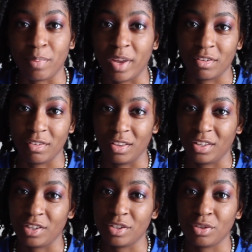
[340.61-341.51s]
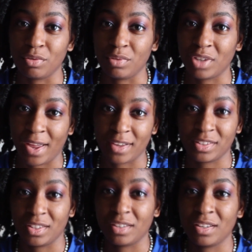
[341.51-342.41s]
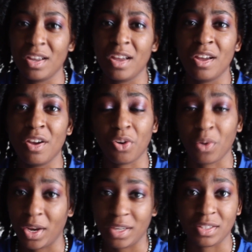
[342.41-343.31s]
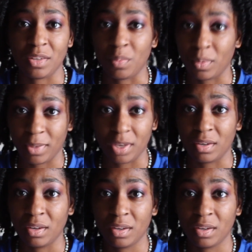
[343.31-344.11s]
better than these two toxic, crazy women.